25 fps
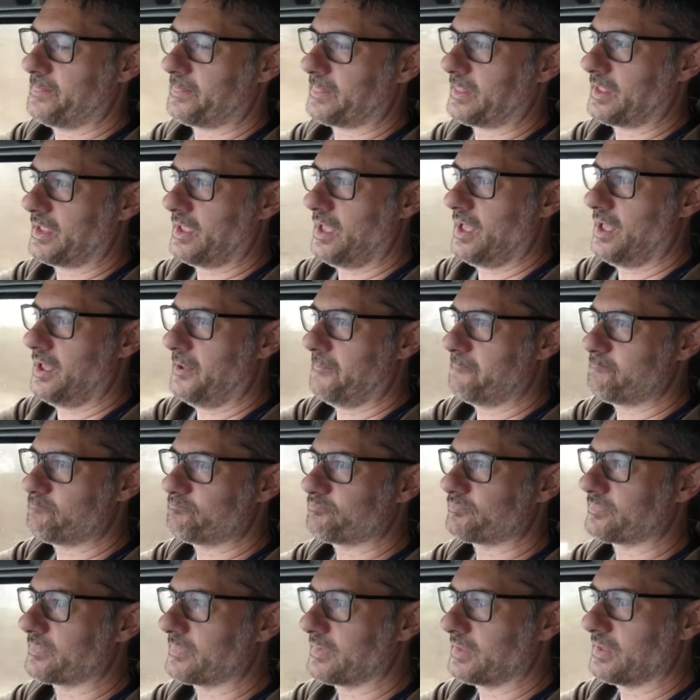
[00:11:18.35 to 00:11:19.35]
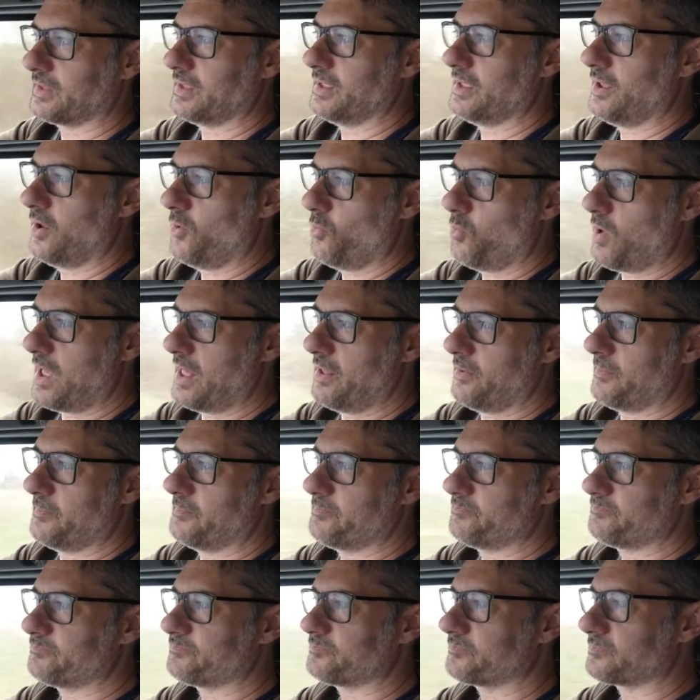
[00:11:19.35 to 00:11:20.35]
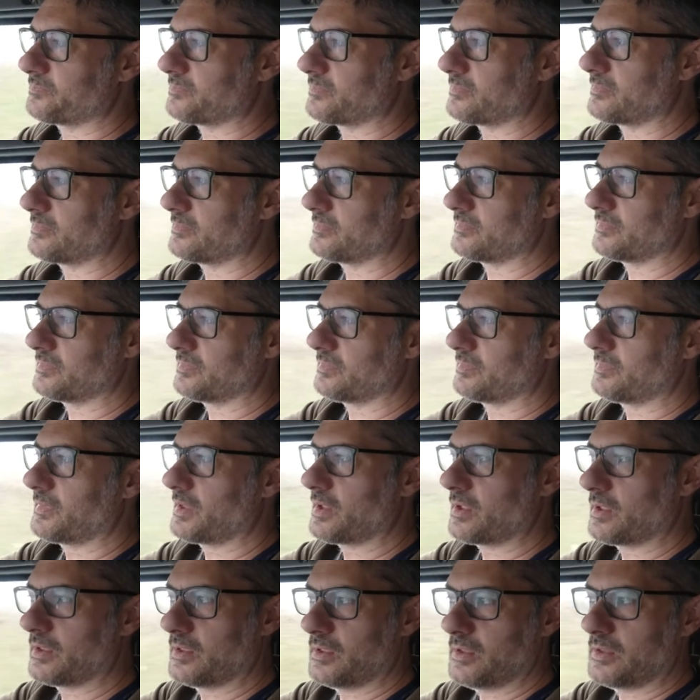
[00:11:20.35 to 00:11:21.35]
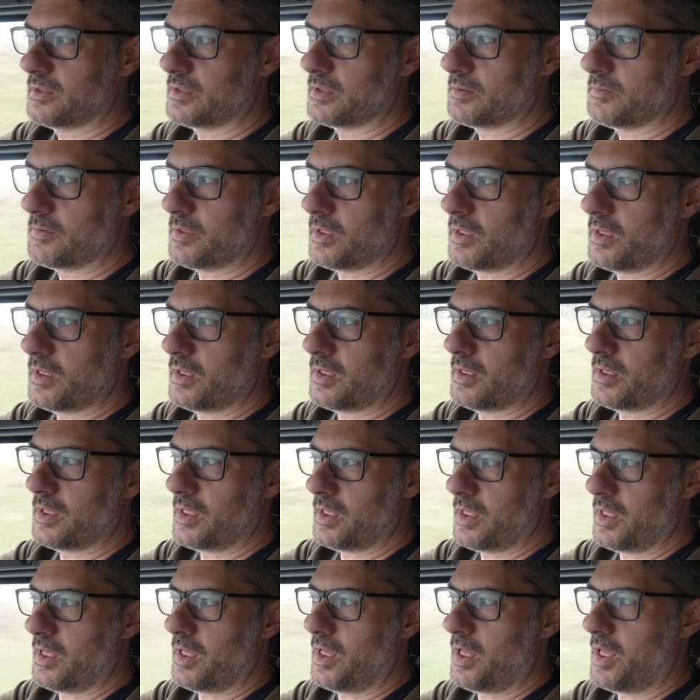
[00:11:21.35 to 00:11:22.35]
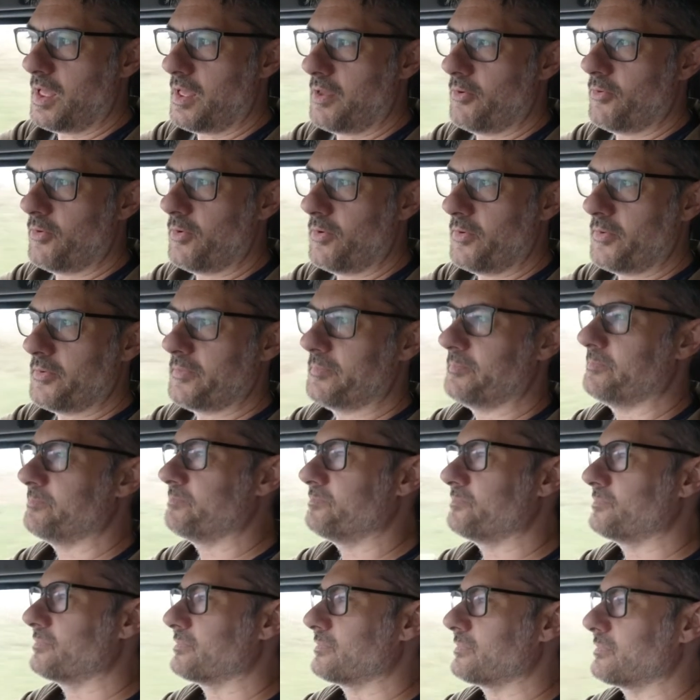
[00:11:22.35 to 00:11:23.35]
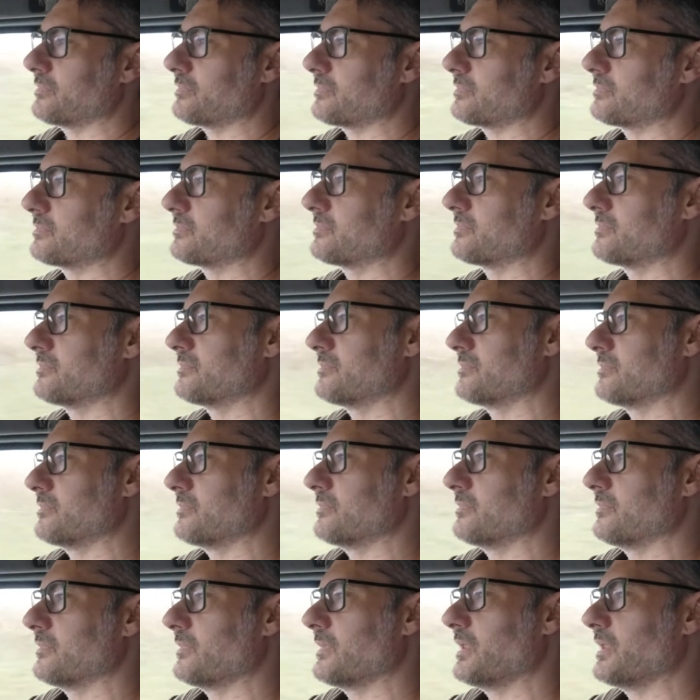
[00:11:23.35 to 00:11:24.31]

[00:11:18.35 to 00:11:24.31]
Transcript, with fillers: Why's that? Well. What's happened, Roberto, that's made you so disappointed?